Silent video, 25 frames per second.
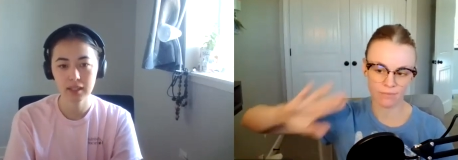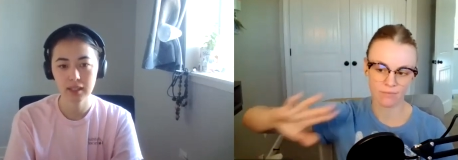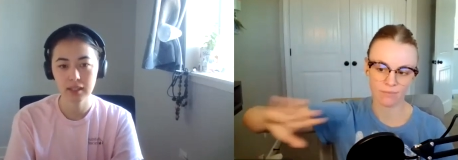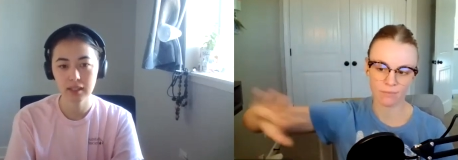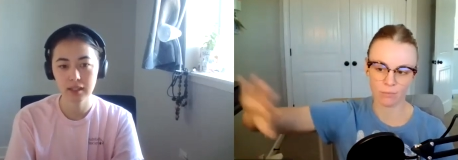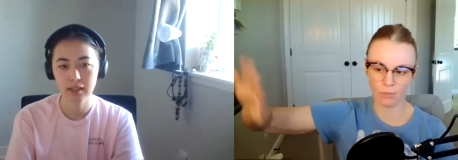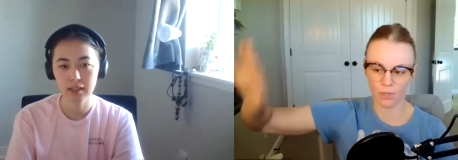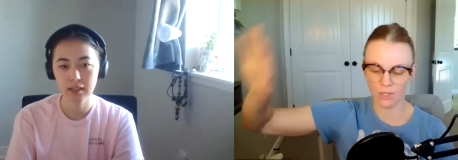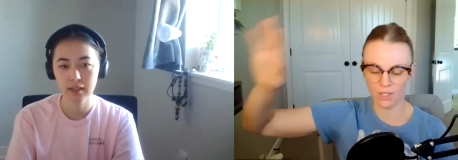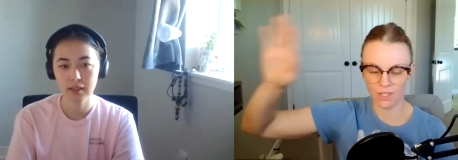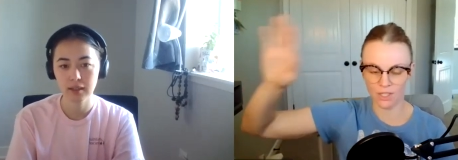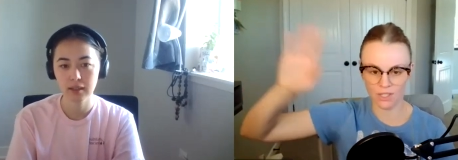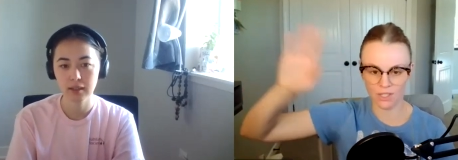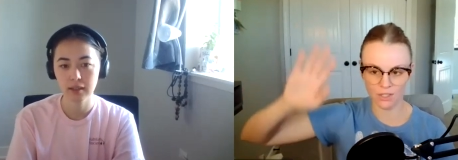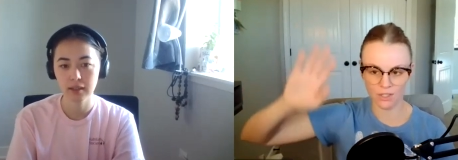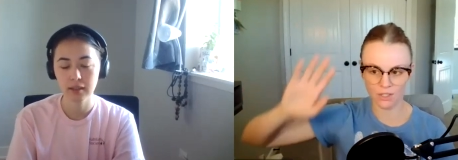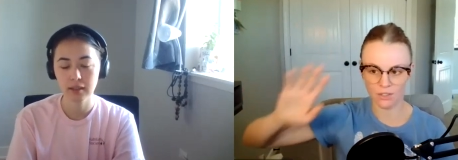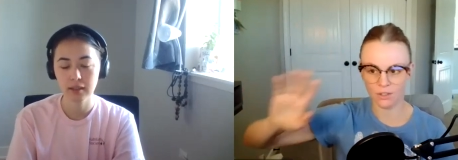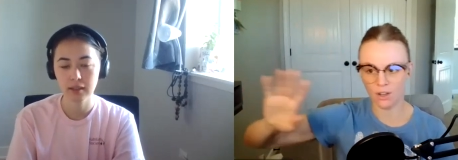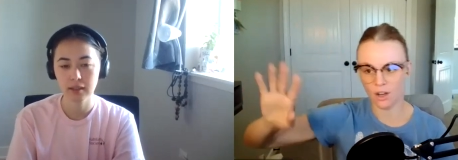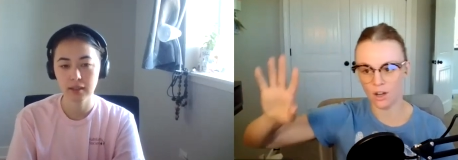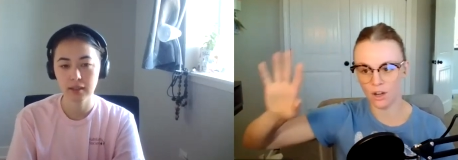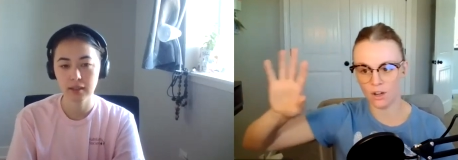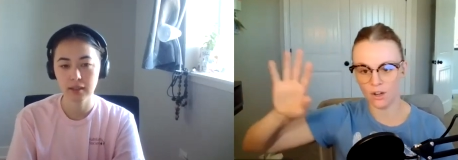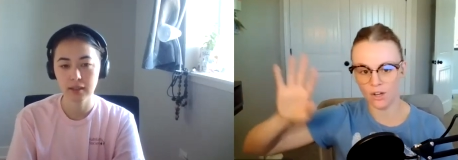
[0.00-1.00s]
Speaker 1: what's
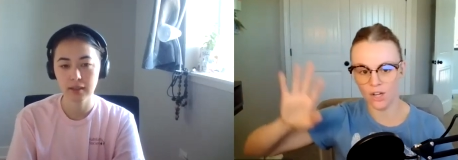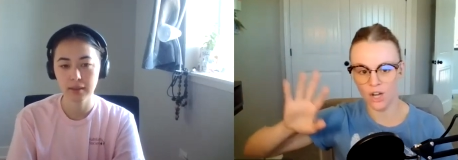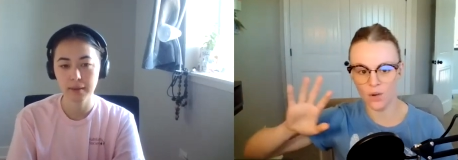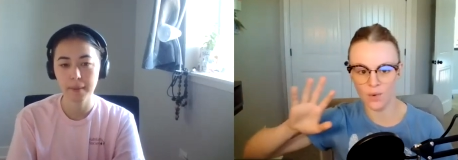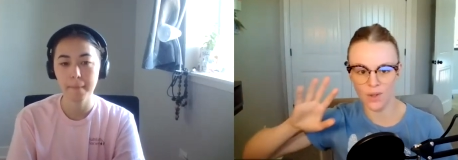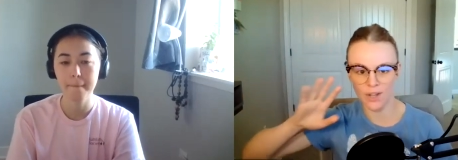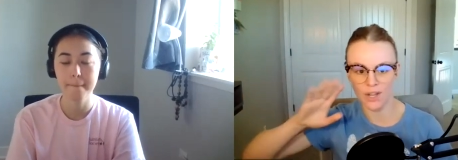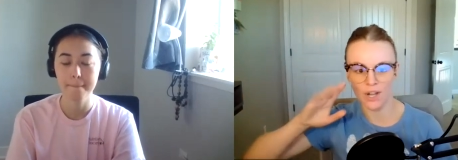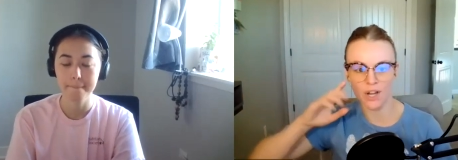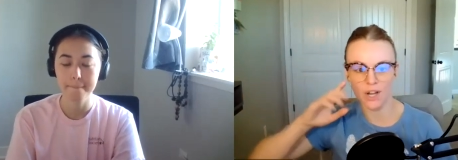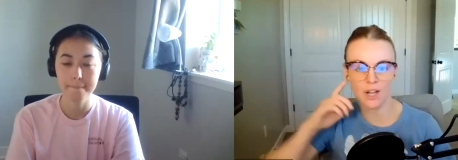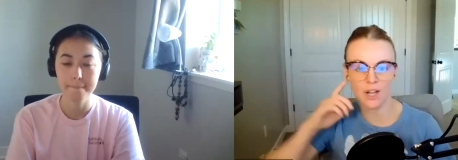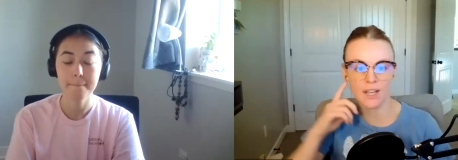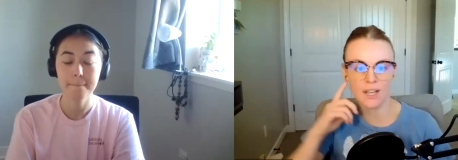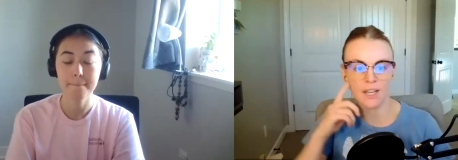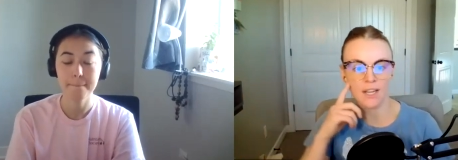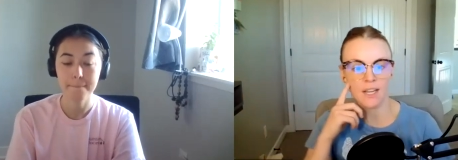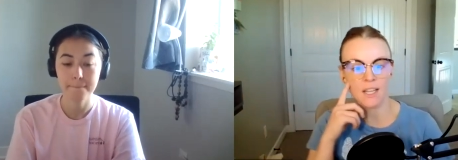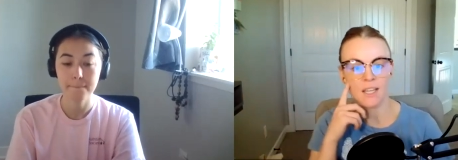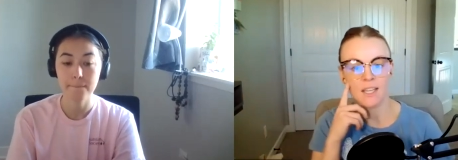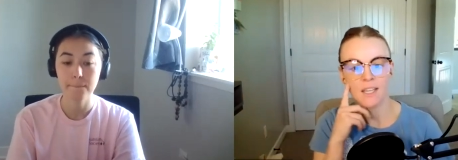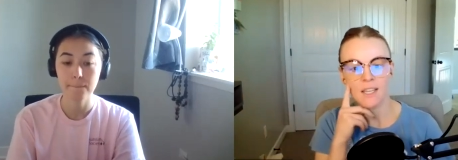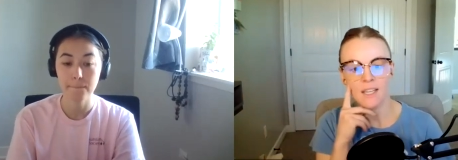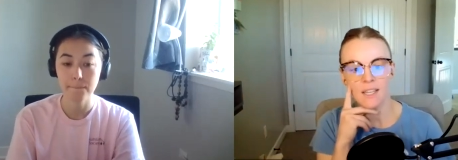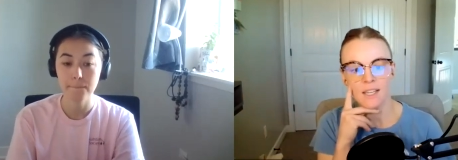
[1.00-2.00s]
all going on
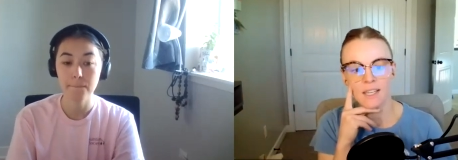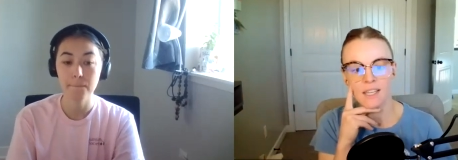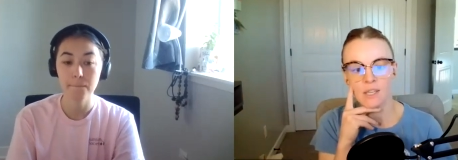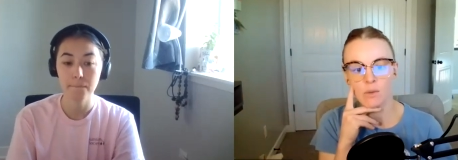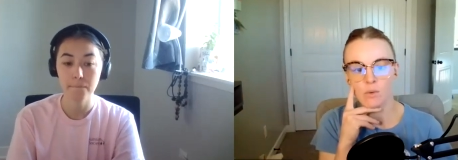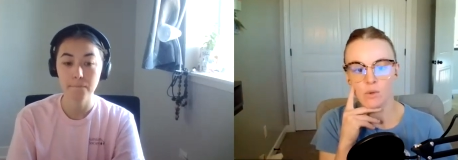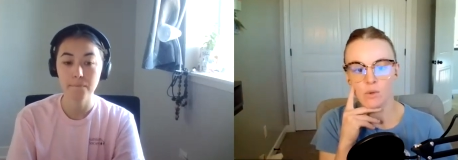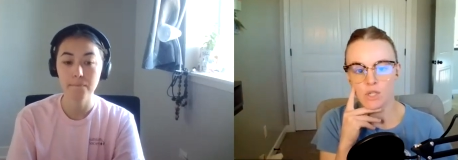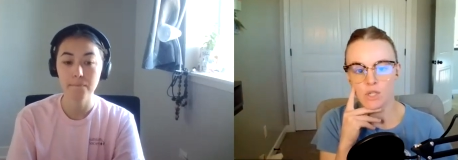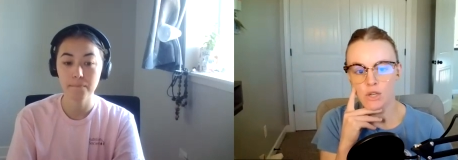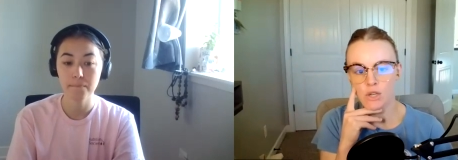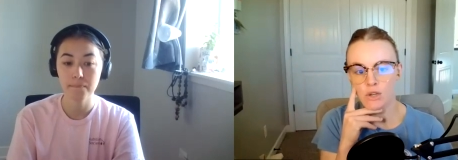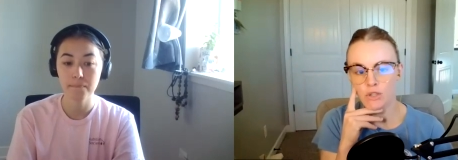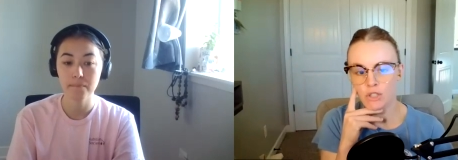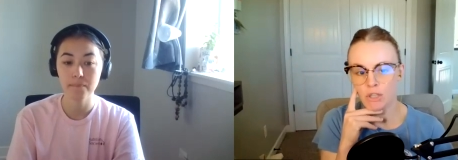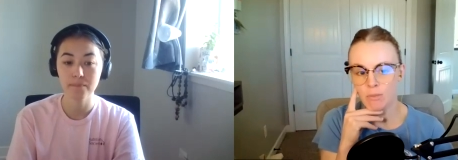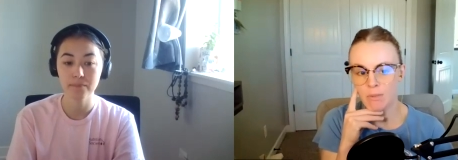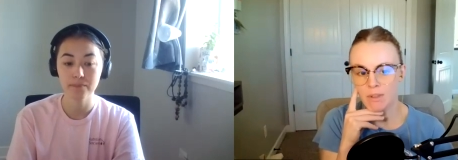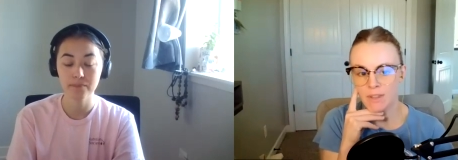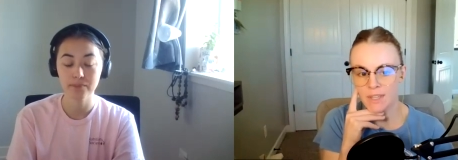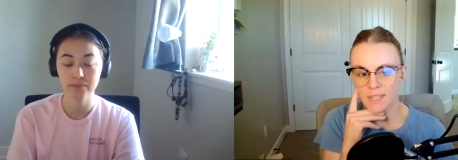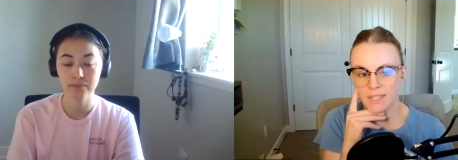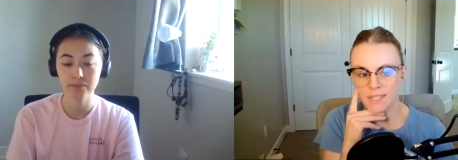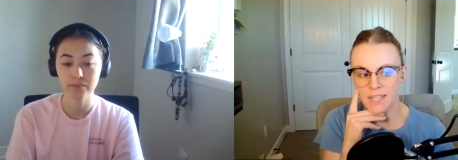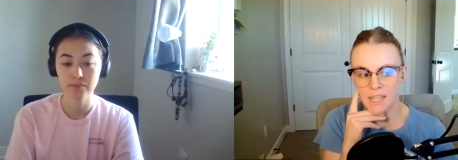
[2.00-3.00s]
it will usually be
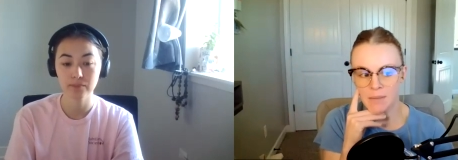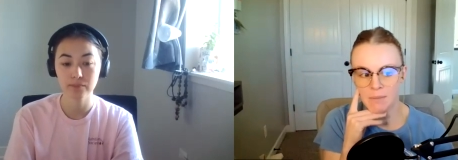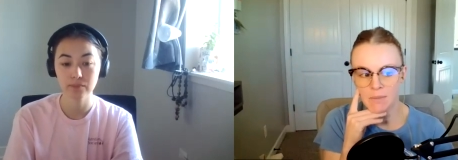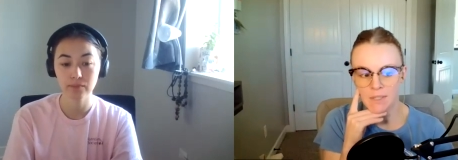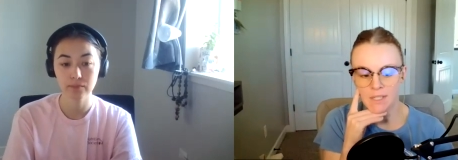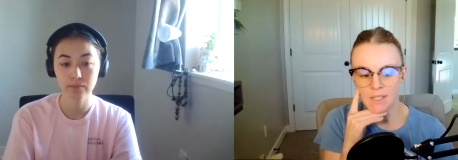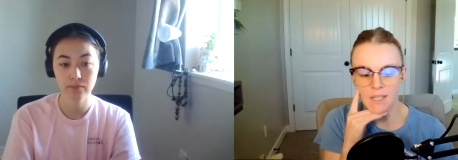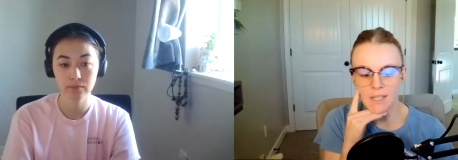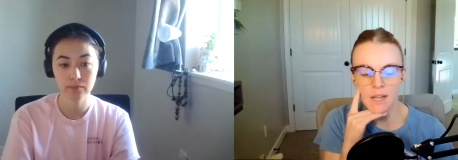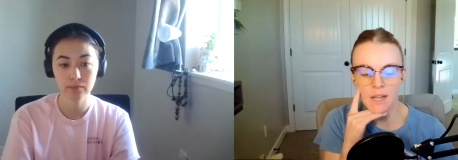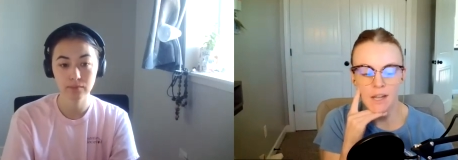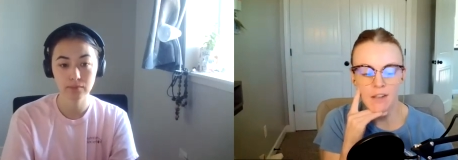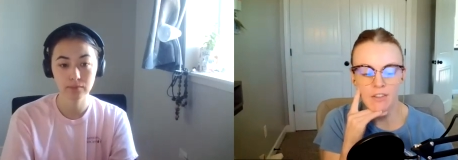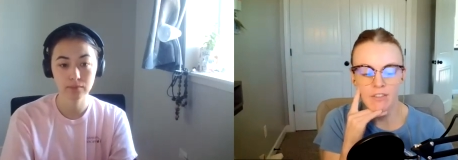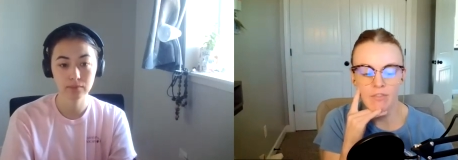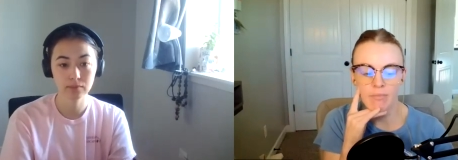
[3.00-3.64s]
the same stuff,